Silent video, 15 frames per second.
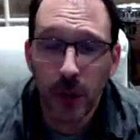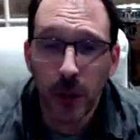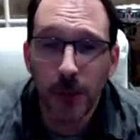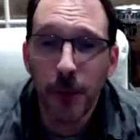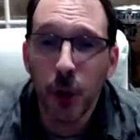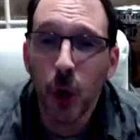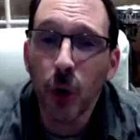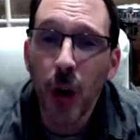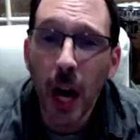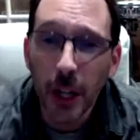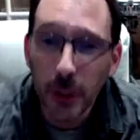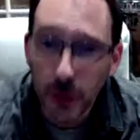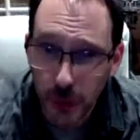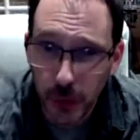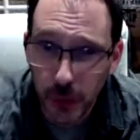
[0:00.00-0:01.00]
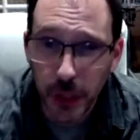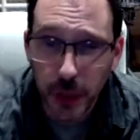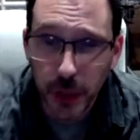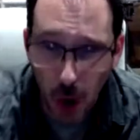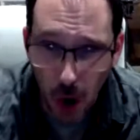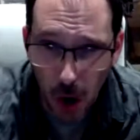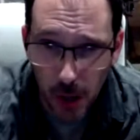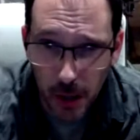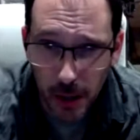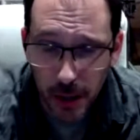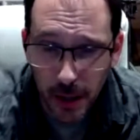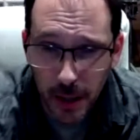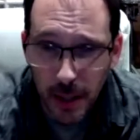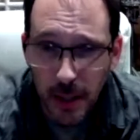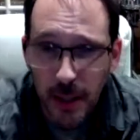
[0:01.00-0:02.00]
Okay, so if you don't know how to tune a
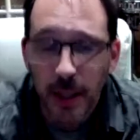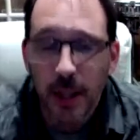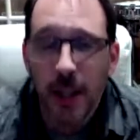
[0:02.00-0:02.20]
guitar,